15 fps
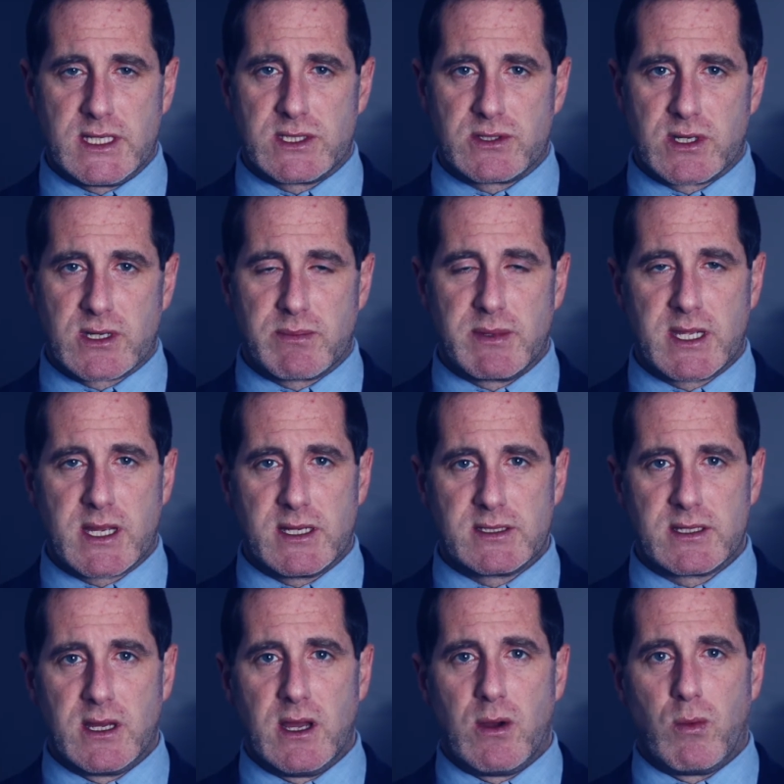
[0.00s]
District
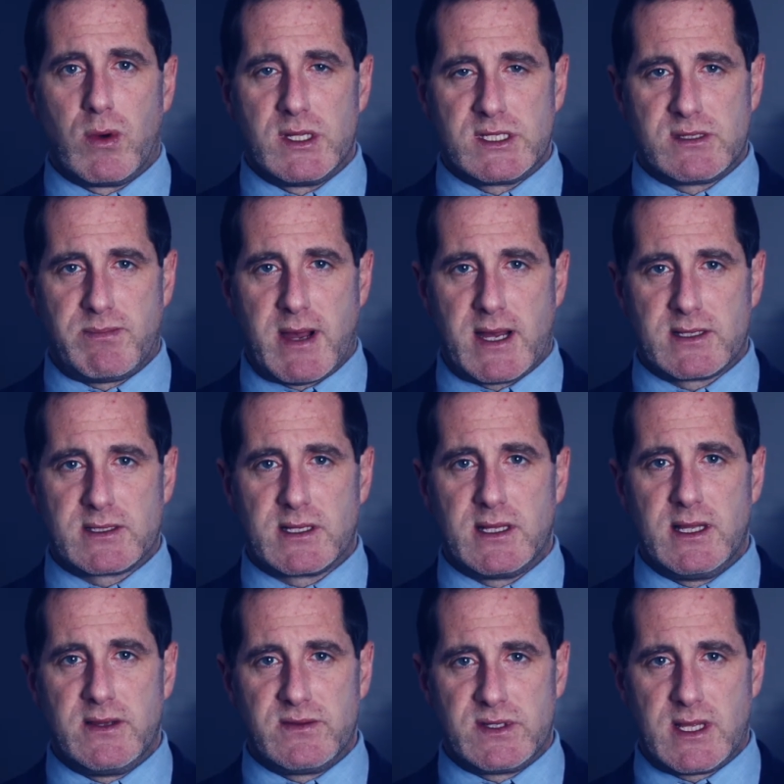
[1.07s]
because one spouse
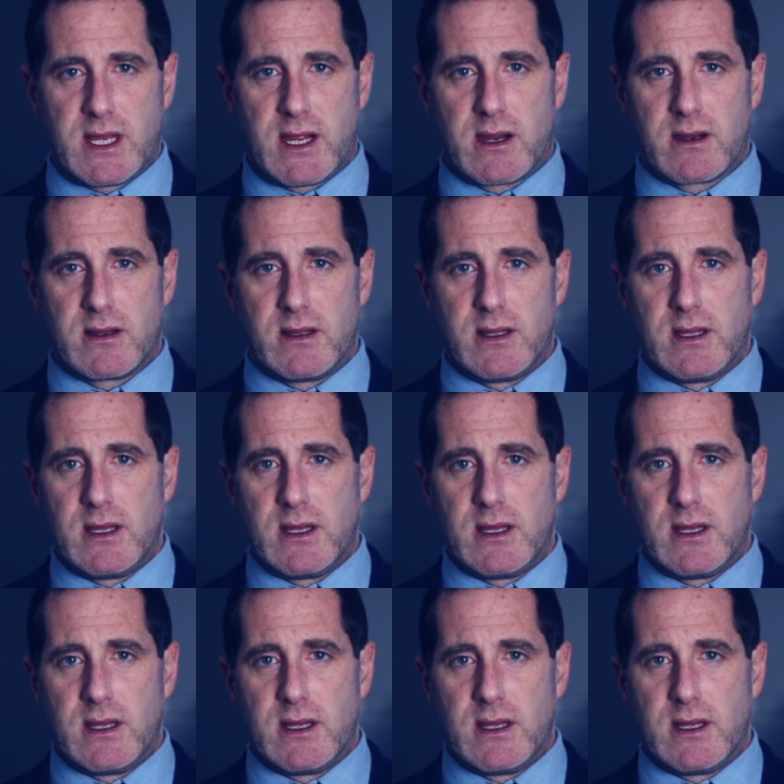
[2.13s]
lives there.